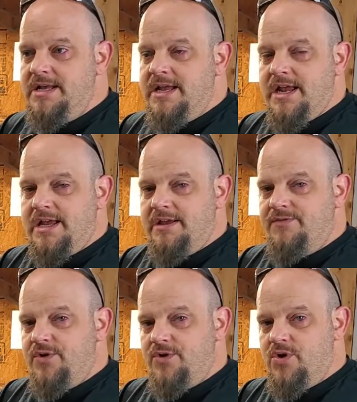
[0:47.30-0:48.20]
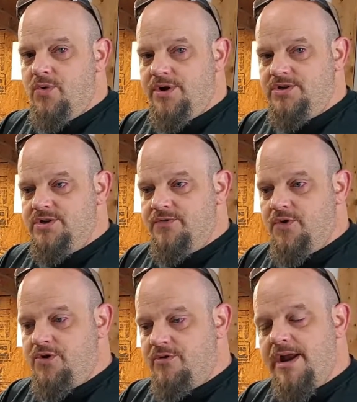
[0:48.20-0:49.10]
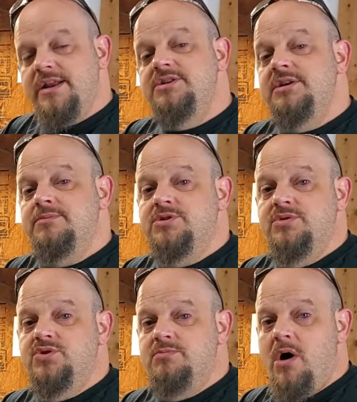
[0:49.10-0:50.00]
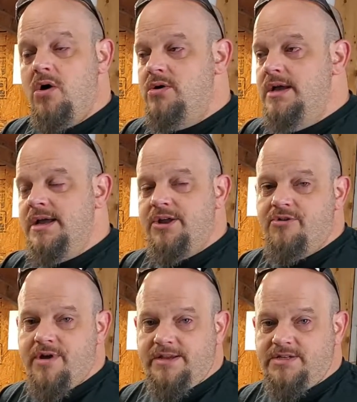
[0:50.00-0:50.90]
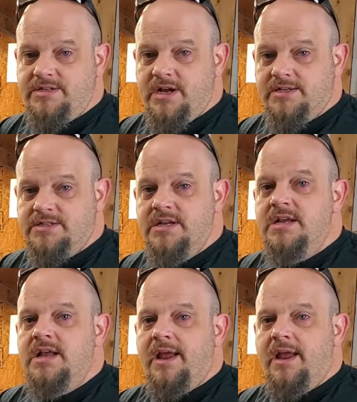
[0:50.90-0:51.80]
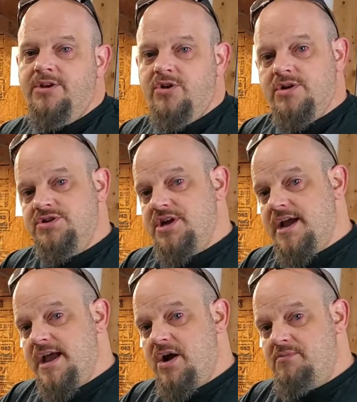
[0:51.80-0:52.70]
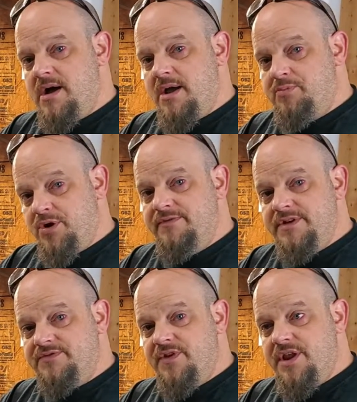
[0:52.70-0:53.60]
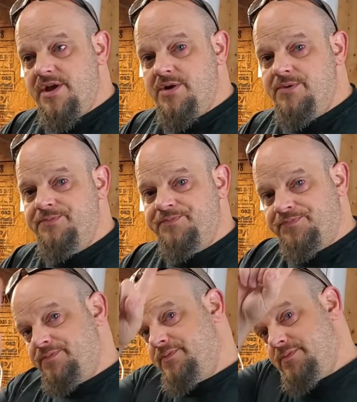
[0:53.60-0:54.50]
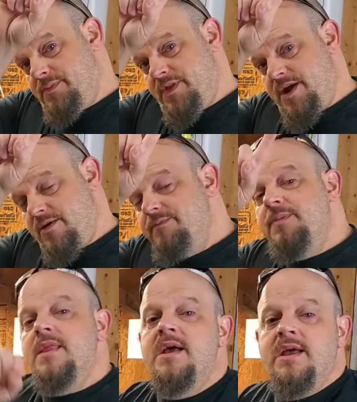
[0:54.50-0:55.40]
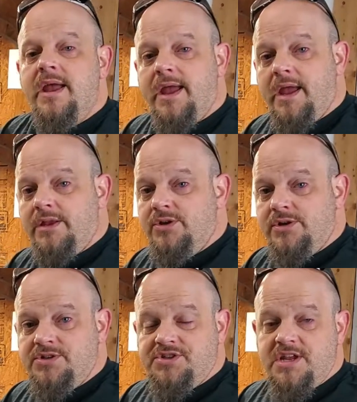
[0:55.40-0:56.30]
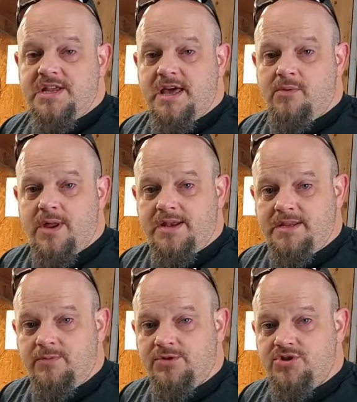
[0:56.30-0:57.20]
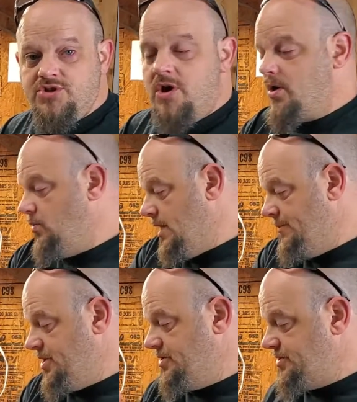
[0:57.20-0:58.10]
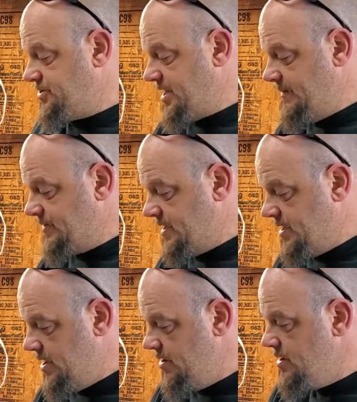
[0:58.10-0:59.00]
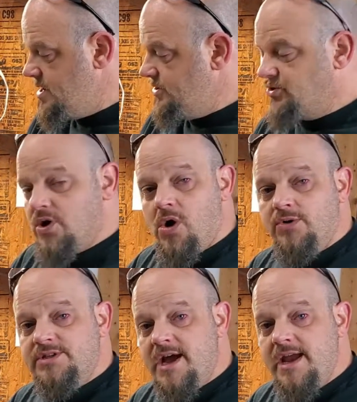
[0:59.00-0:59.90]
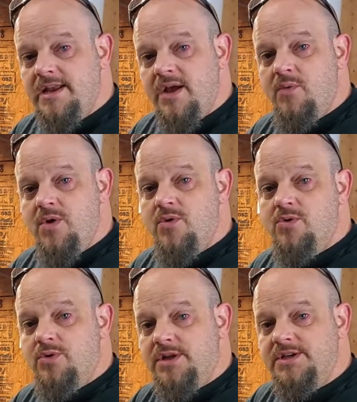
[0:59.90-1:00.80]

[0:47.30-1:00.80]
if you're going, if you're creating chips too small, it creates dust. And you can check out my previous video there, and you can see kind of what I did with the Shark. Well, I'm going to do the same thing here, so hold tight, and we will run